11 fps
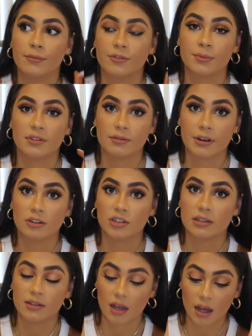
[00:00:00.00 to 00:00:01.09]
from Sophia and
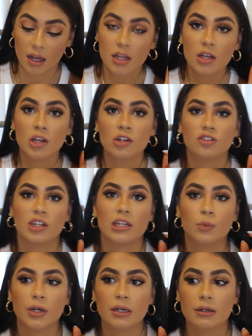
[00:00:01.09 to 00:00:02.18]
Chinsia. She
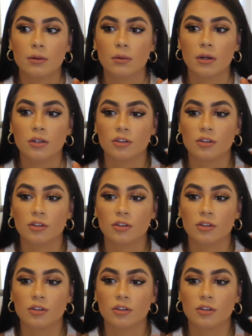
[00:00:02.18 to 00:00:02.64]
will